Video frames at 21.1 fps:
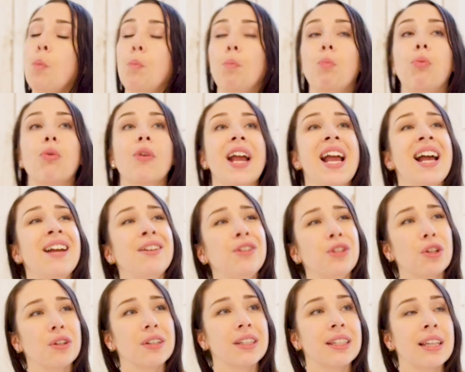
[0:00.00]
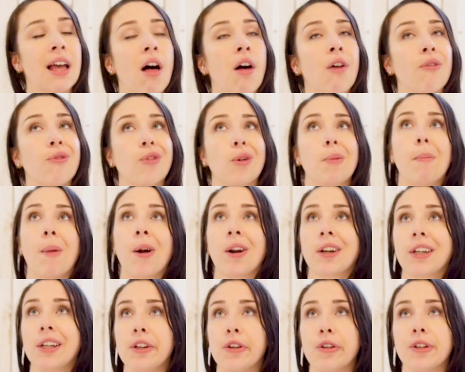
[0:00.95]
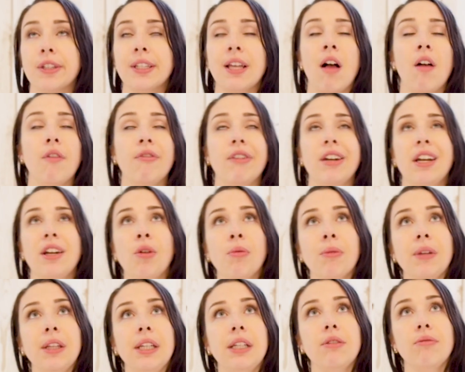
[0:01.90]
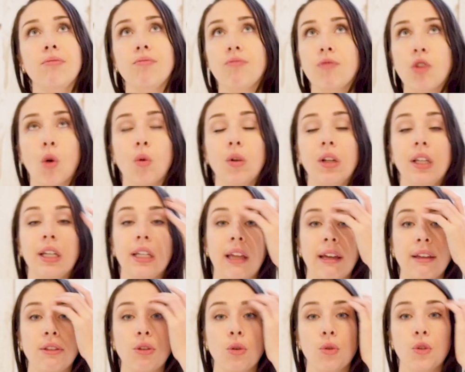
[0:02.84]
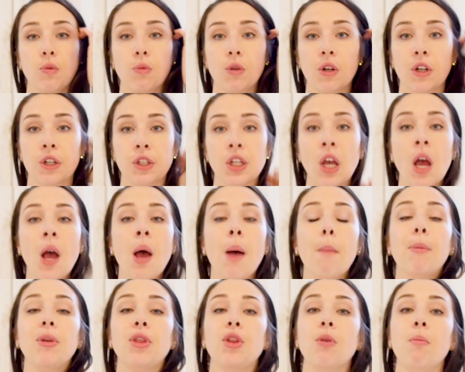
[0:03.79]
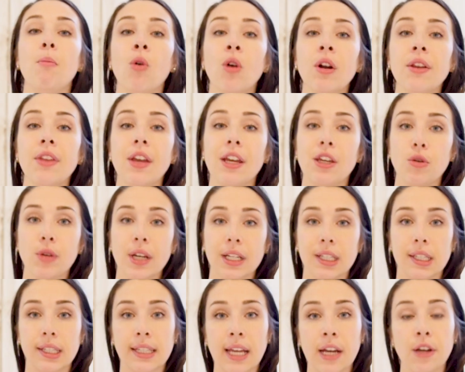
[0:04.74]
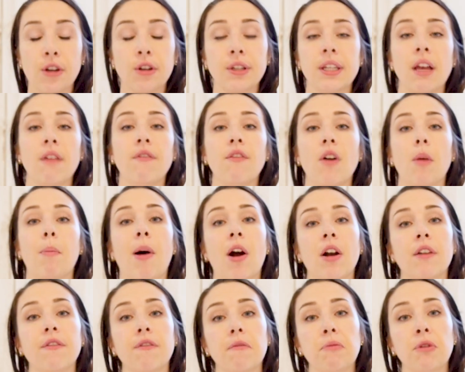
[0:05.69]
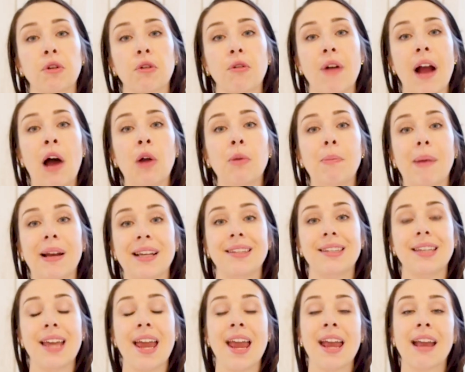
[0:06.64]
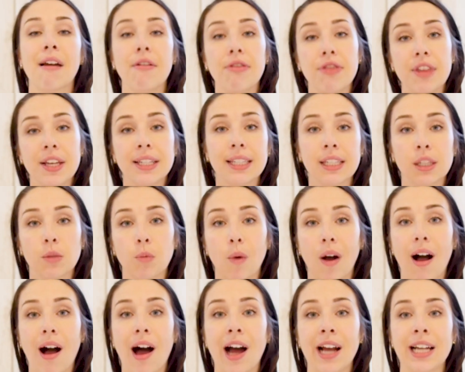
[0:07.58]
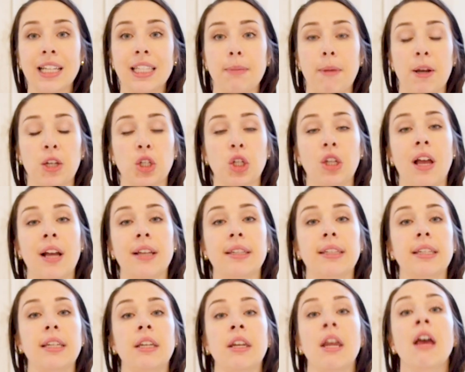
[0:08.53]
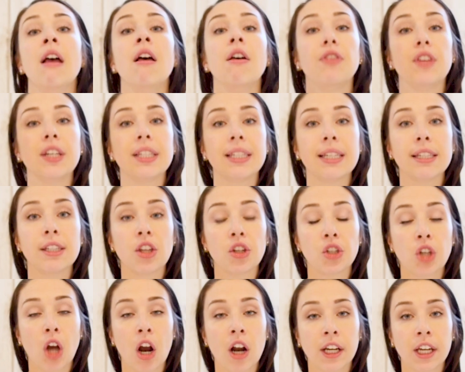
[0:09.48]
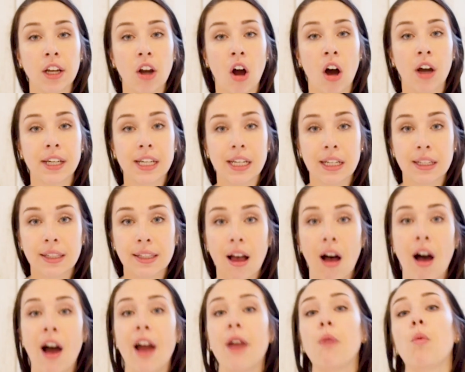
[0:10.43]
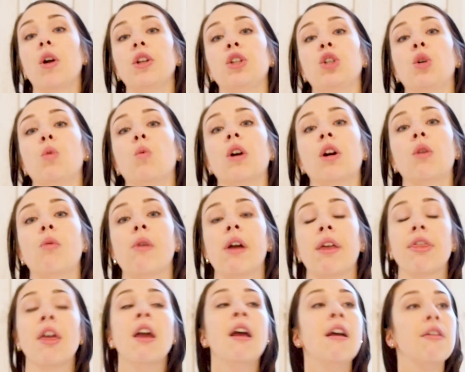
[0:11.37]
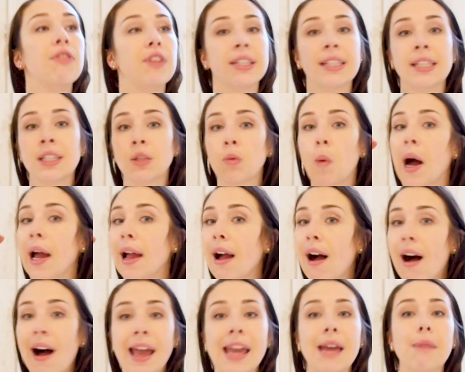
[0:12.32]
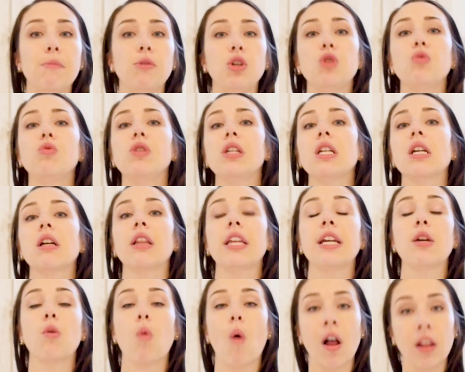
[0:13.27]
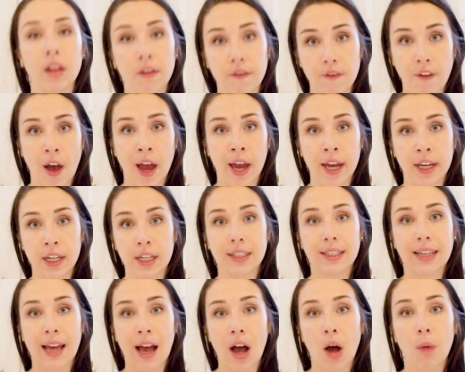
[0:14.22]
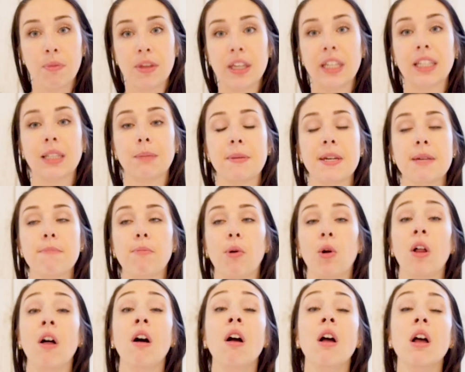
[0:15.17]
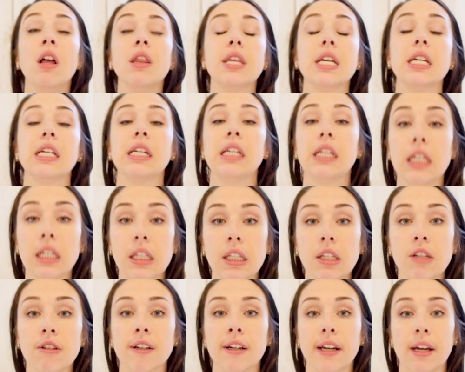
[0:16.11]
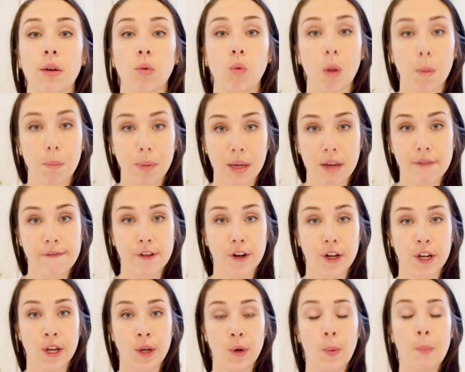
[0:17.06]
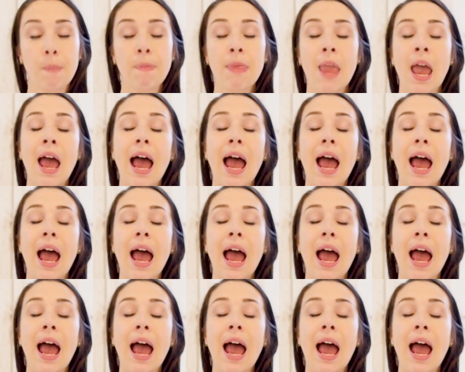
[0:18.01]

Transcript: brand yourself or market yourself, and I don't really totally like those words, but the more that you can set yourself apart from the crowd by saying, this is what I specialize in, this is the target audience I want to work with, this is why I am uniquely qualified to help these people, the easier it will be for you.